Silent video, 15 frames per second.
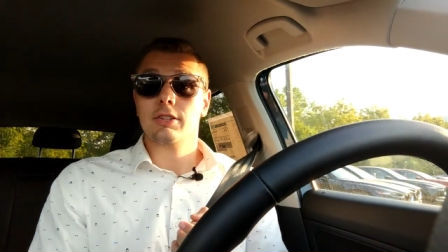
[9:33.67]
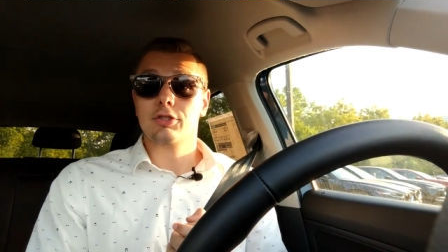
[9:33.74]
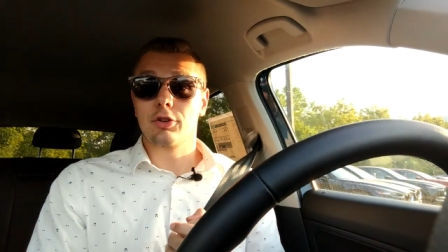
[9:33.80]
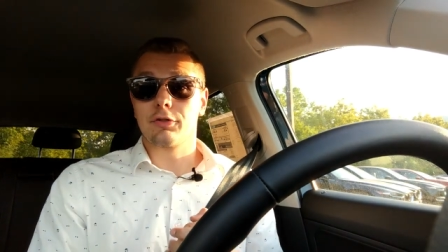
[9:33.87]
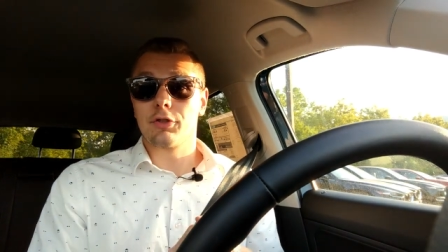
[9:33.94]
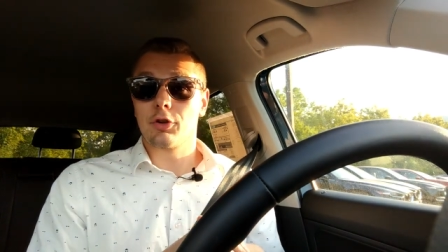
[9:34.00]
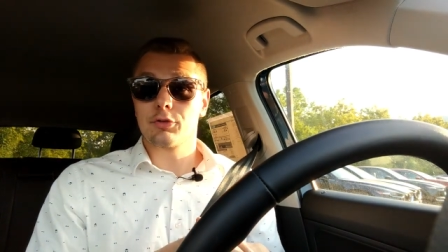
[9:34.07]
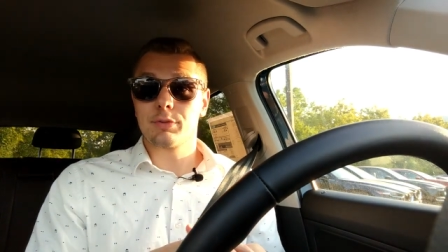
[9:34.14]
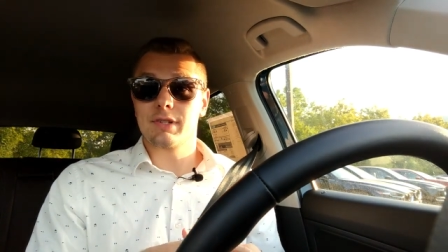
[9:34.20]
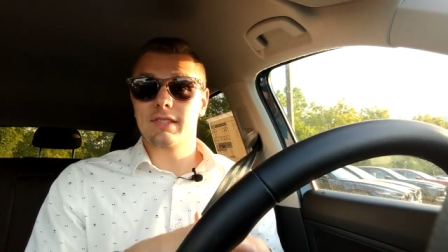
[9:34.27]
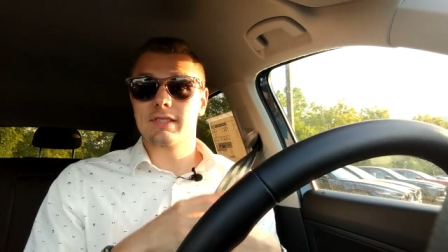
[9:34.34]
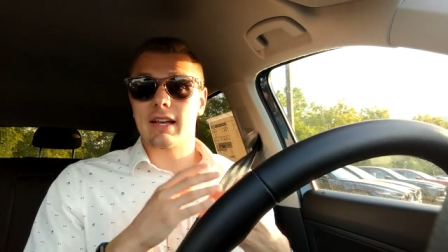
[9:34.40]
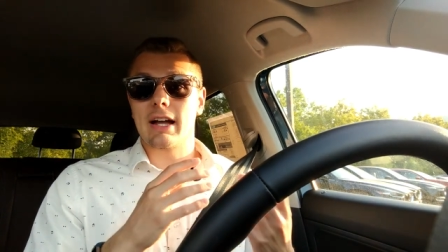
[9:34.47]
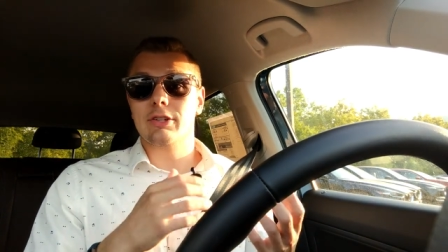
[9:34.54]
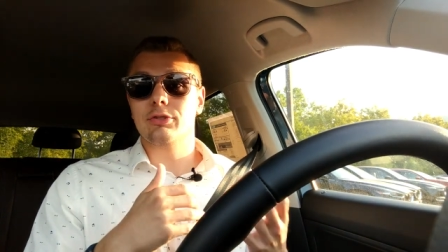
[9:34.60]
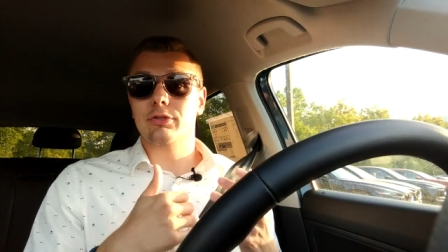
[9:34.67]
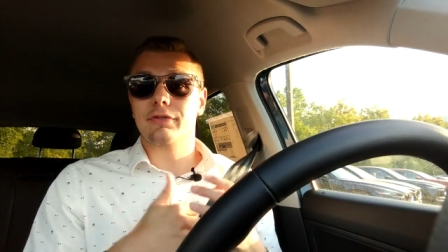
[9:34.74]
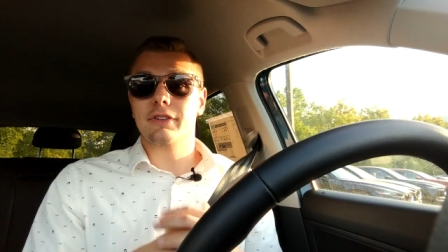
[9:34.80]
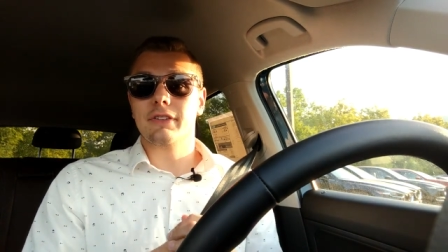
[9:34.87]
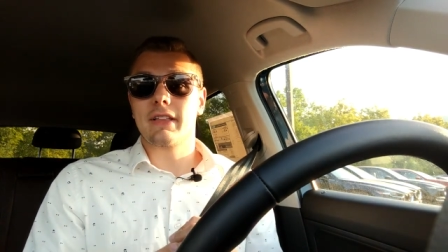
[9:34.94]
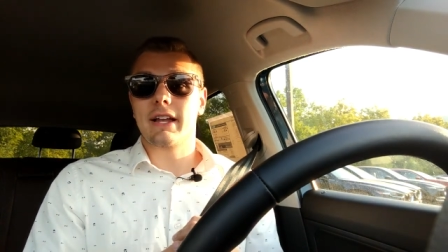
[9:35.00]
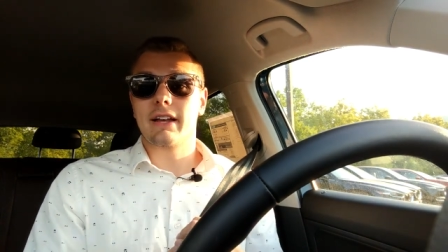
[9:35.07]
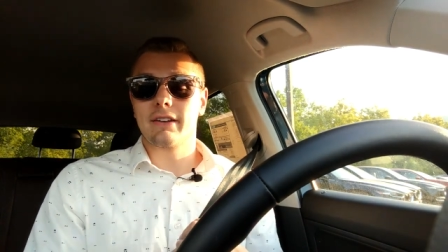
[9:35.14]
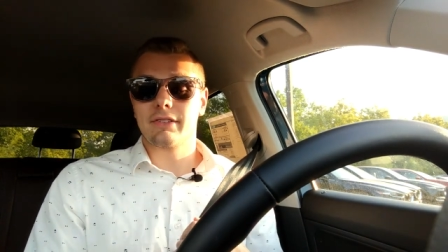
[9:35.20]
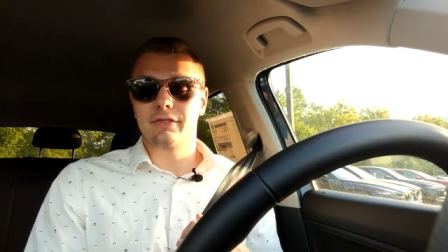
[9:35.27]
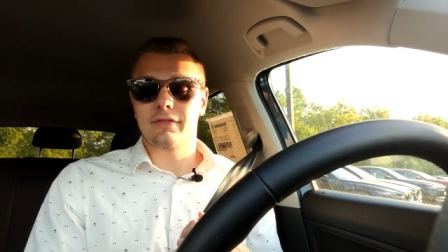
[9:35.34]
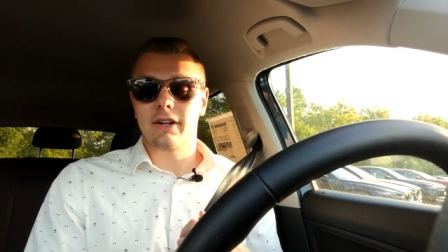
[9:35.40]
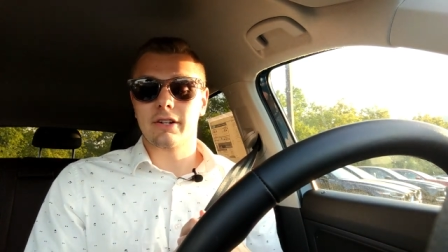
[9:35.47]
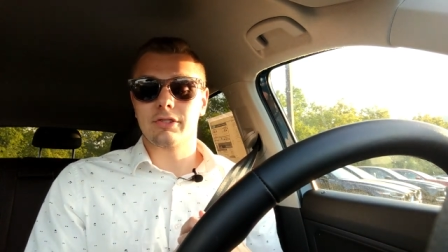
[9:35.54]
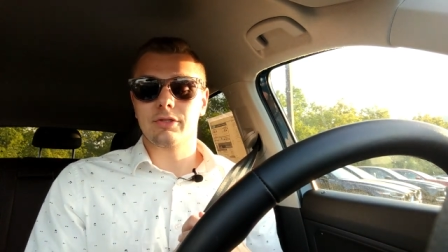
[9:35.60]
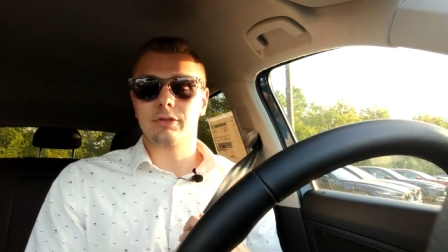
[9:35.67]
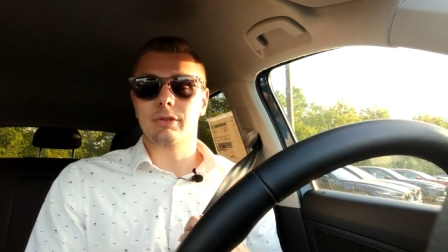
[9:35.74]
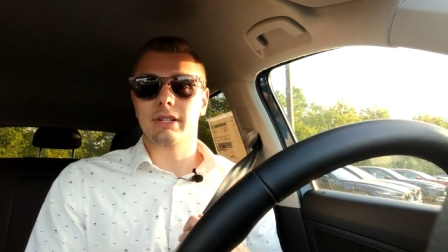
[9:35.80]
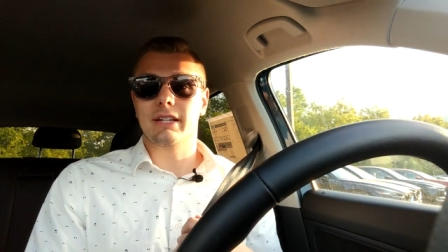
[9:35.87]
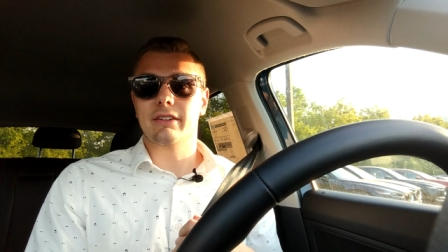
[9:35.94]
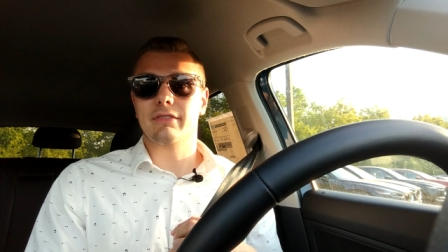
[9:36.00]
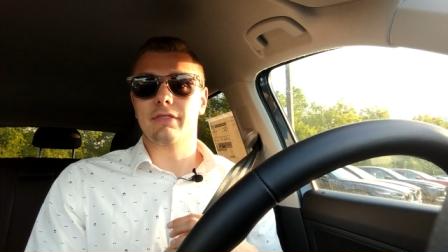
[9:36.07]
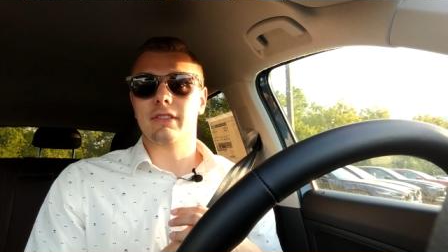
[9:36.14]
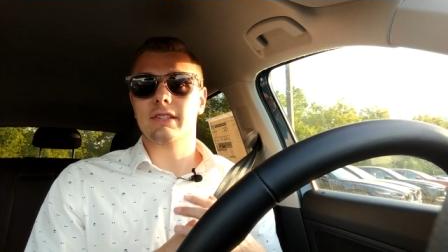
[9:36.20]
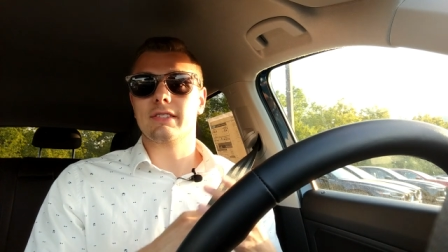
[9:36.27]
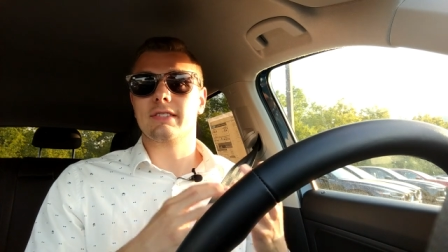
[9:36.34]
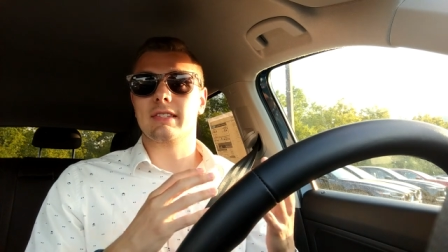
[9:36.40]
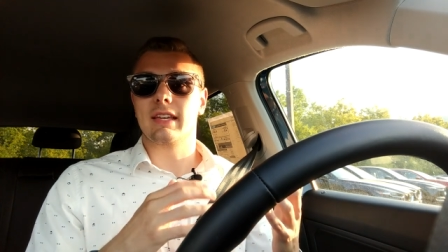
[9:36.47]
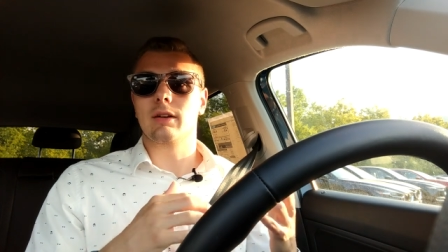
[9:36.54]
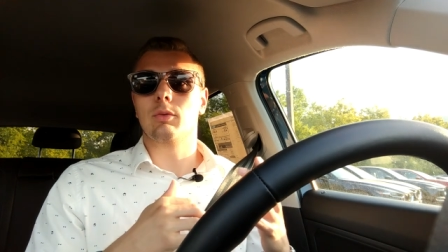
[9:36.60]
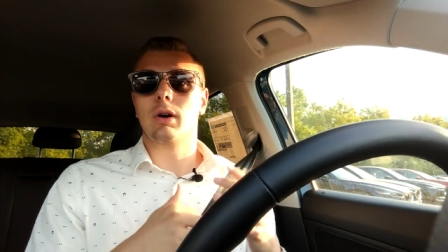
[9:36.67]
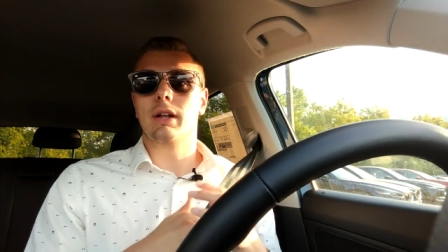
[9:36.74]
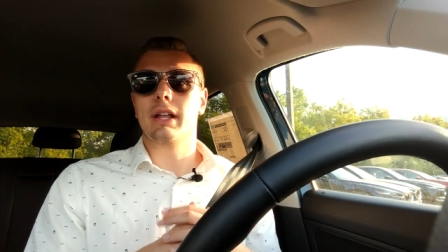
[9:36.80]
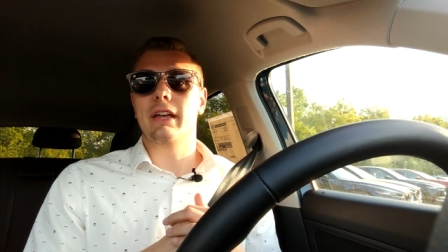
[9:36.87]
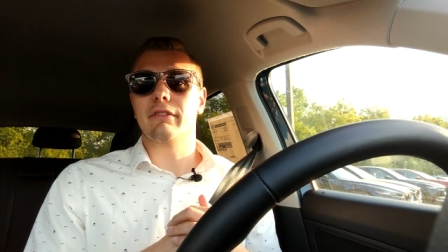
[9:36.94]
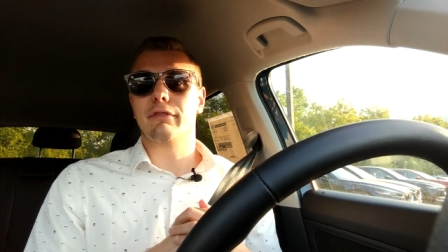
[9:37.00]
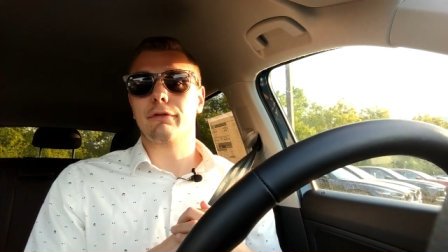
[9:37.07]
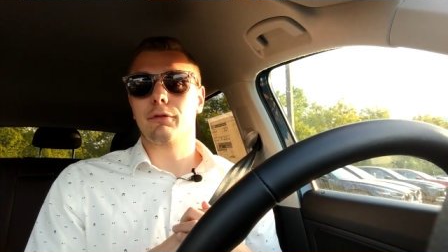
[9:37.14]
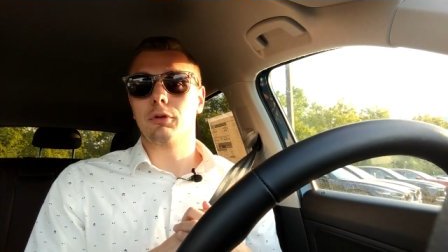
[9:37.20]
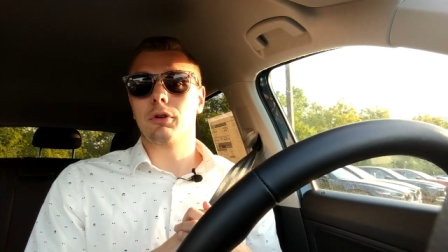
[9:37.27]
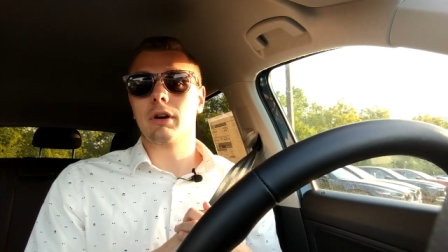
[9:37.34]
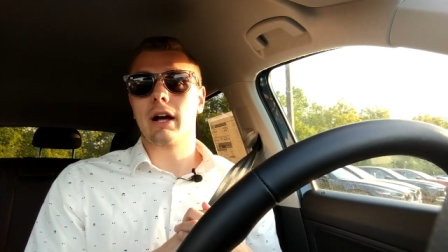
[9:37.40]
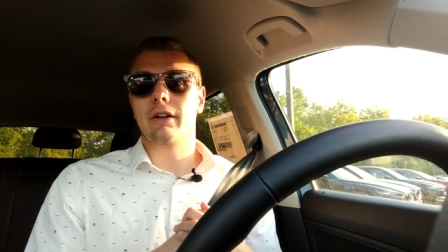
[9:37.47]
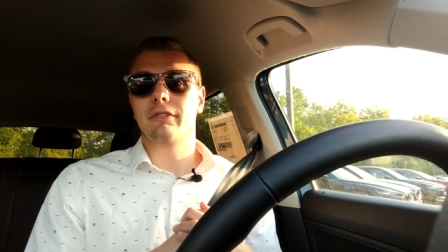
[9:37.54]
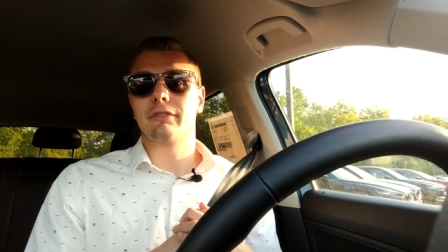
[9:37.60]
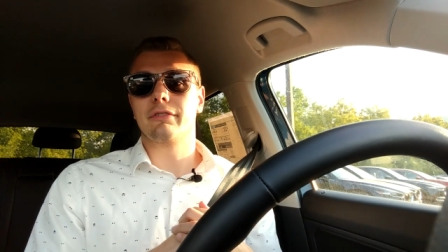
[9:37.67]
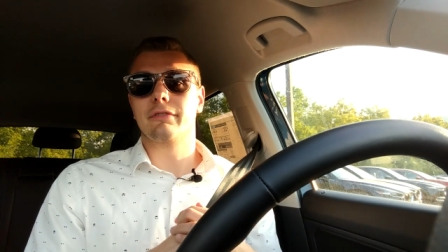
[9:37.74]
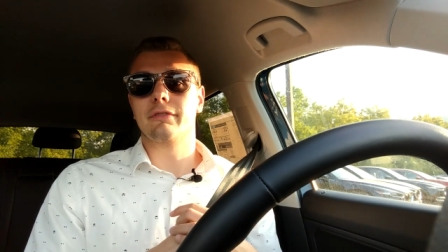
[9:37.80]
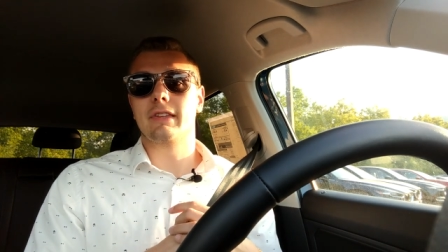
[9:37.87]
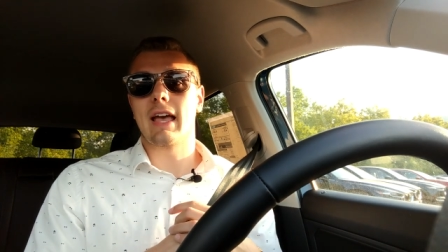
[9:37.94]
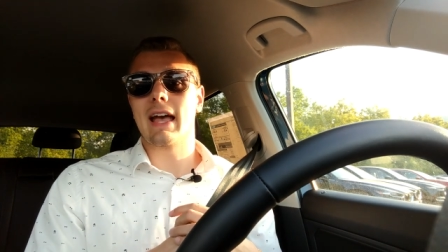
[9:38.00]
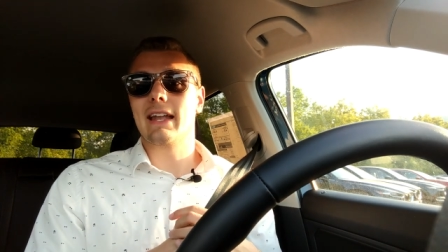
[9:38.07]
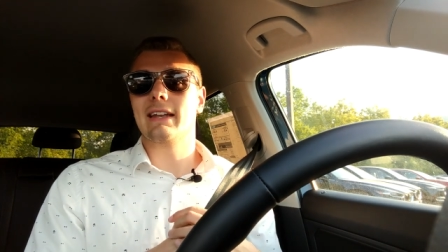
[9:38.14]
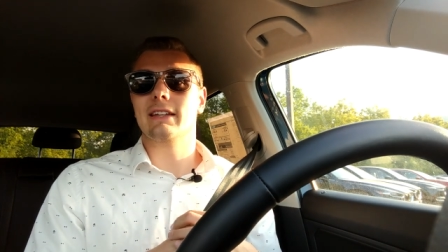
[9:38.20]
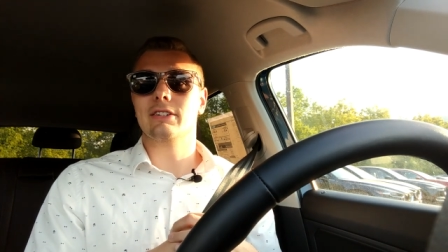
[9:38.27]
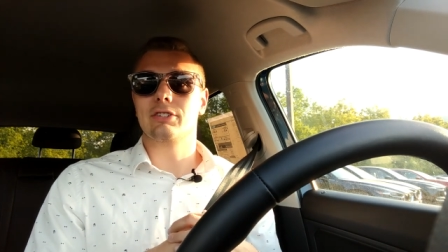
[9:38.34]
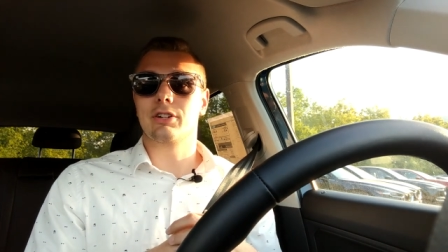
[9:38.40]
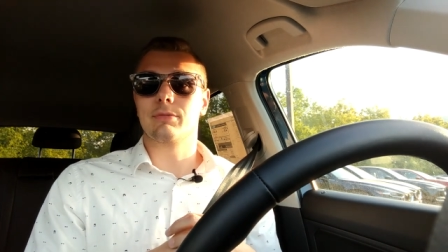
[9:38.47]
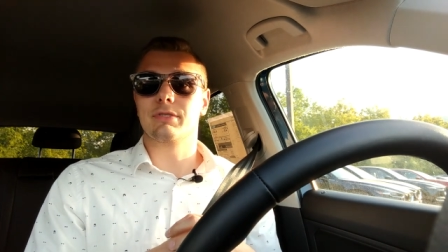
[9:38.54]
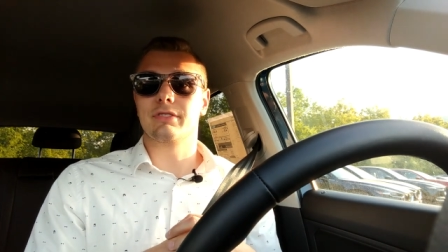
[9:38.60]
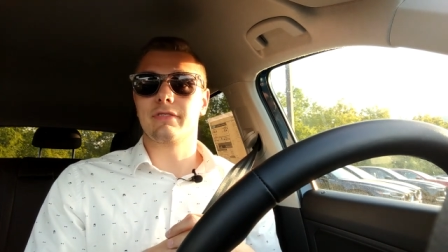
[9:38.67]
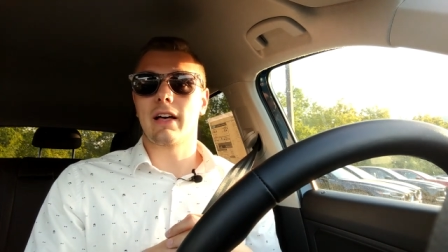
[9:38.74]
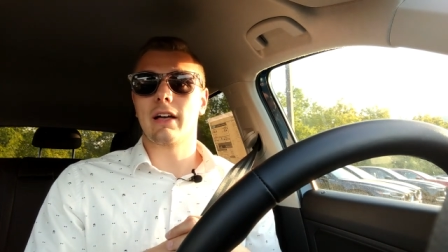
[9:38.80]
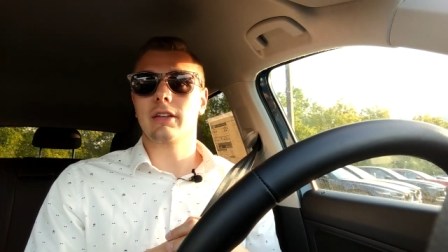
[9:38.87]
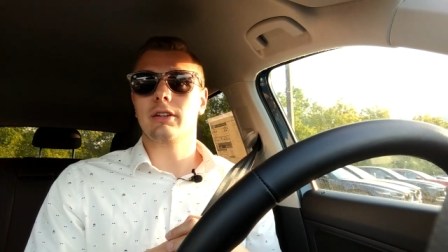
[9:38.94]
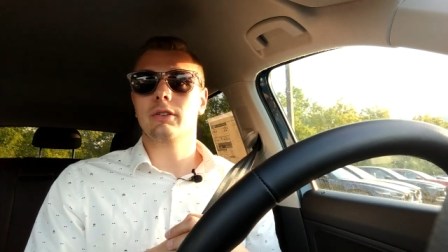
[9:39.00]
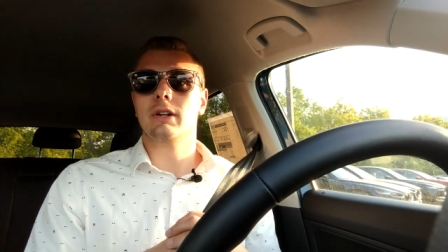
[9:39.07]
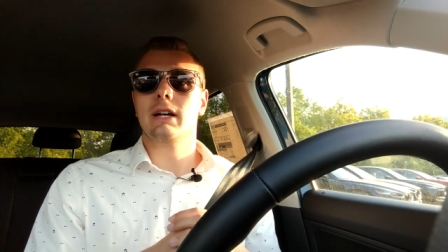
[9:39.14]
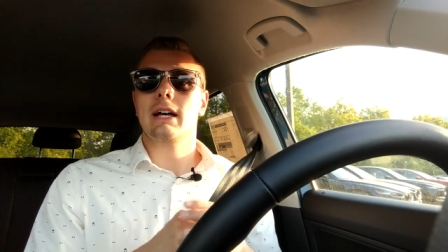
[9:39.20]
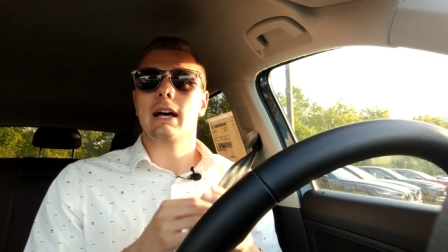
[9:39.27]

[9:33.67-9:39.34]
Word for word: So for those reasons, I do feel that it is fair to give this Tiguan a 4 out of 10 in terms of value.